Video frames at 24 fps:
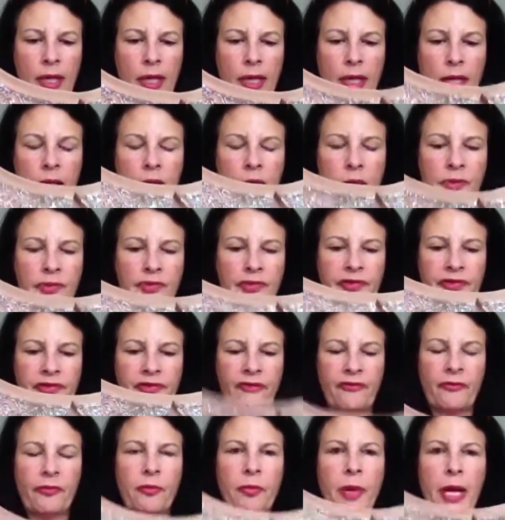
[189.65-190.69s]
it was
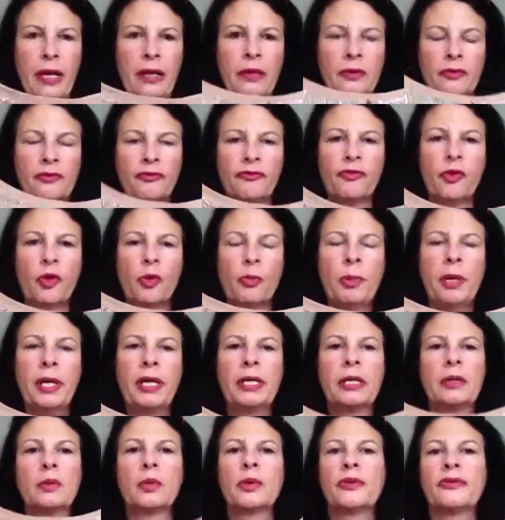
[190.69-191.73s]

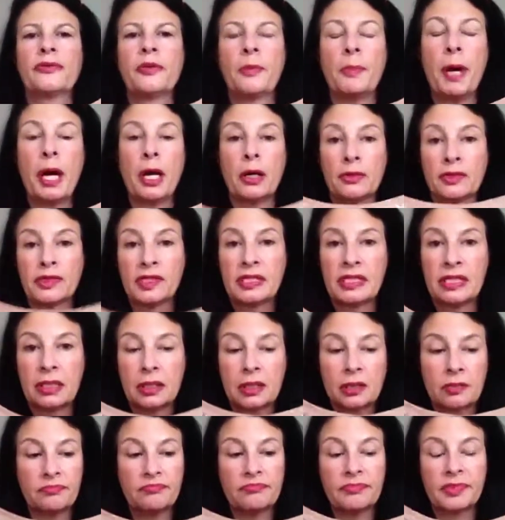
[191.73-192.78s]
£7.04 with the
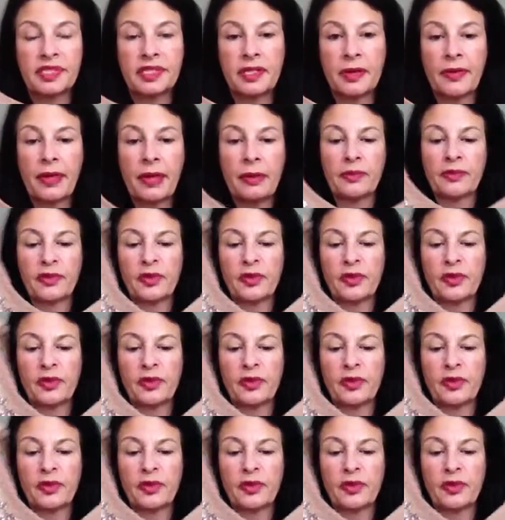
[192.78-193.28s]
postage. So that